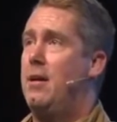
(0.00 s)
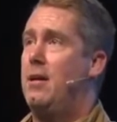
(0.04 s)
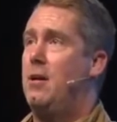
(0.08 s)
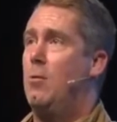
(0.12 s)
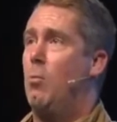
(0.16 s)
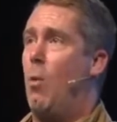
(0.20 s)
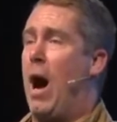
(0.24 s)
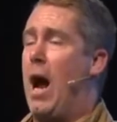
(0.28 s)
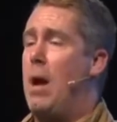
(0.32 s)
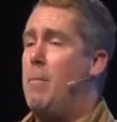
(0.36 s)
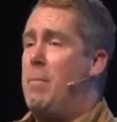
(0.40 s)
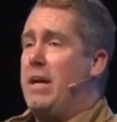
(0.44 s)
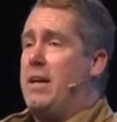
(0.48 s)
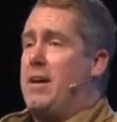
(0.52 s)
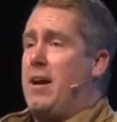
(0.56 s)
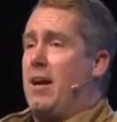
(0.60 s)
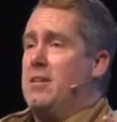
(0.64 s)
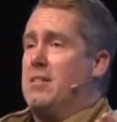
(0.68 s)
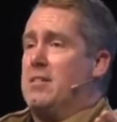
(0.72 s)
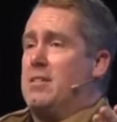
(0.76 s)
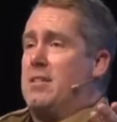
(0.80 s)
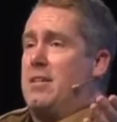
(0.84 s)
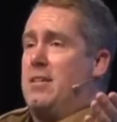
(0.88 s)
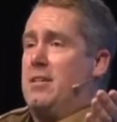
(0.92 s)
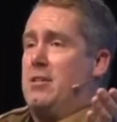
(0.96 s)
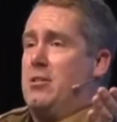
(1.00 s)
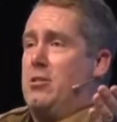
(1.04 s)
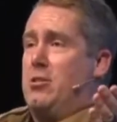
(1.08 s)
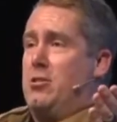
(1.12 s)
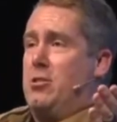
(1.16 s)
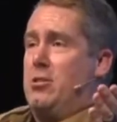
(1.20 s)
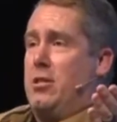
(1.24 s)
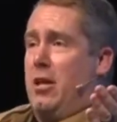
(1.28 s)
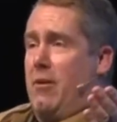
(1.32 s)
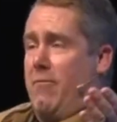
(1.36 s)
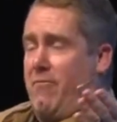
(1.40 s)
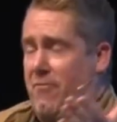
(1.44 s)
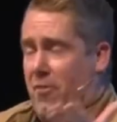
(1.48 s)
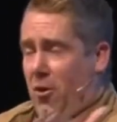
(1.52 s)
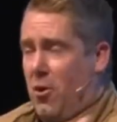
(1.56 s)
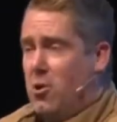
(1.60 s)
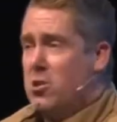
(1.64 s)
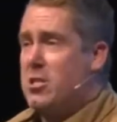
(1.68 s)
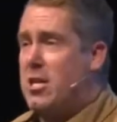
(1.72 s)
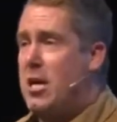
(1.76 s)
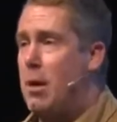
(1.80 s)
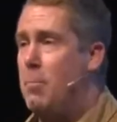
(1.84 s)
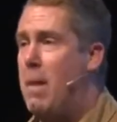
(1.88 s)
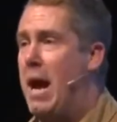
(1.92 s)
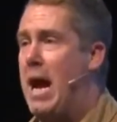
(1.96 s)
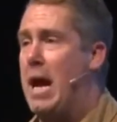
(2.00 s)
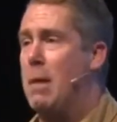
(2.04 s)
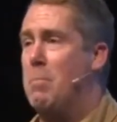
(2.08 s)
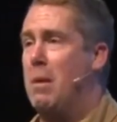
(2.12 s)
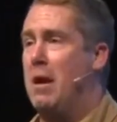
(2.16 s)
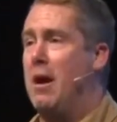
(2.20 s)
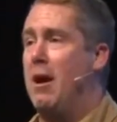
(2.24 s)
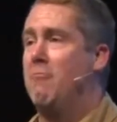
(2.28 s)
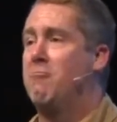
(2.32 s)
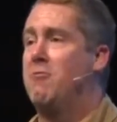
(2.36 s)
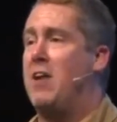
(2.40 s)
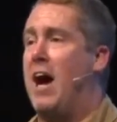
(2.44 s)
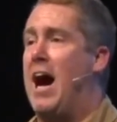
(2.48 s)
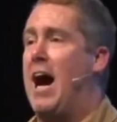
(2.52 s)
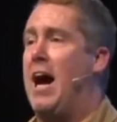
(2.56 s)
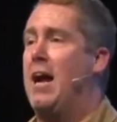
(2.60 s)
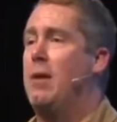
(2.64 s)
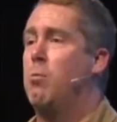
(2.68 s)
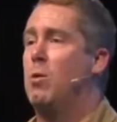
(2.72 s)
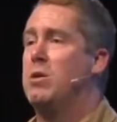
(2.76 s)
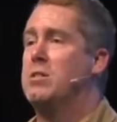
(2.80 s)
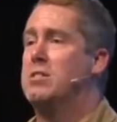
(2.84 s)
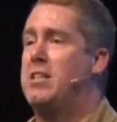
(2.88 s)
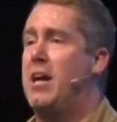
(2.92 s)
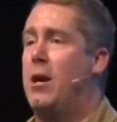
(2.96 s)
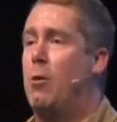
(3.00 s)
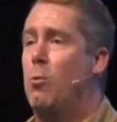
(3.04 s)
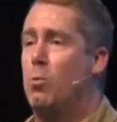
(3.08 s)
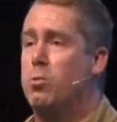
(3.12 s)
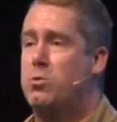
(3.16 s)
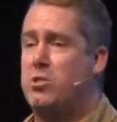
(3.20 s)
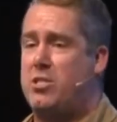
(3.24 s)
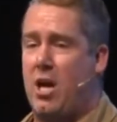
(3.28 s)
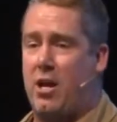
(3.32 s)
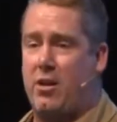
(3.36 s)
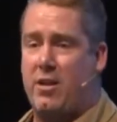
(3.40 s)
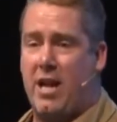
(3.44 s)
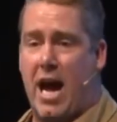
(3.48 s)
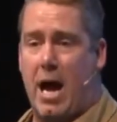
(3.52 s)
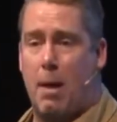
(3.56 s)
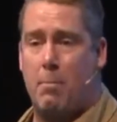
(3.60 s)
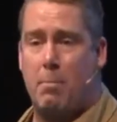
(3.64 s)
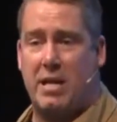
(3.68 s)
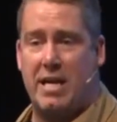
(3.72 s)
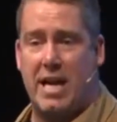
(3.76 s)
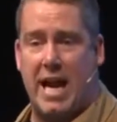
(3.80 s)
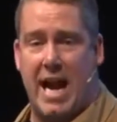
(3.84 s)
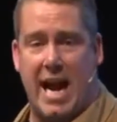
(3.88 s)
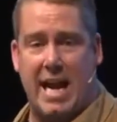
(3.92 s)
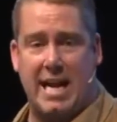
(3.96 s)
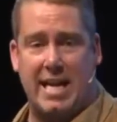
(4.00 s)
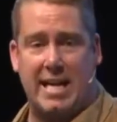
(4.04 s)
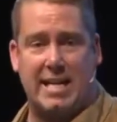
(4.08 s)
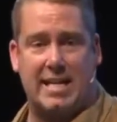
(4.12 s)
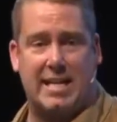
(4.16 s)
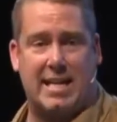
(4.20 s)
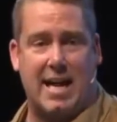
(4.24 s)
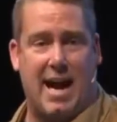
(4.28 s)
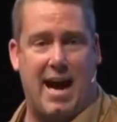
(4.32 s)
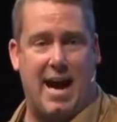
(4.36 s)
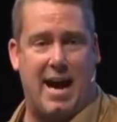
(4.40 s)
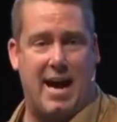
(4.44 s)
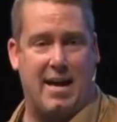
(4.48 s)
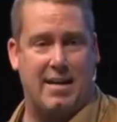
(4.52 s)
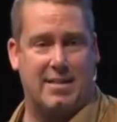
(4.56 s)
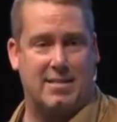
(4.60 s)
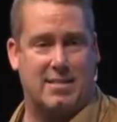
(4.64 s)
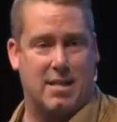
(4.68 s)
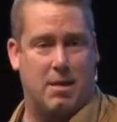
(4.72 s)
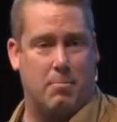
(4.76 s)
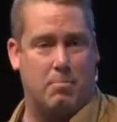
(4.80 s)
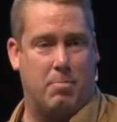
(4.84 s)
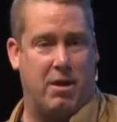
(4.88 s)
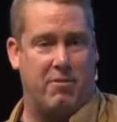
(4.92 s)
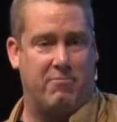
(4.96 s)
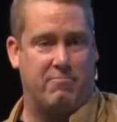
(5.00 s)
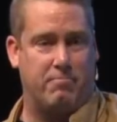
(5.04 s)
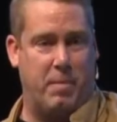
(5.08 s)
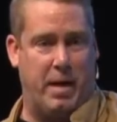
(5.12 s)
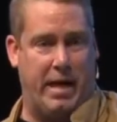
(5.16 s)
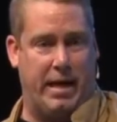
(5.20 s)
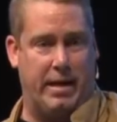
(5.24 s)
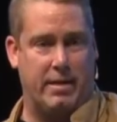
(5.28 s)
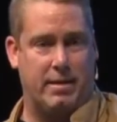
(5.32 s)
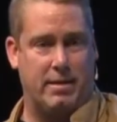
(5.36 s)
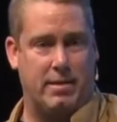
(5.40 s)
Why? Because the first commandment of God was, there shall not be any gods above me.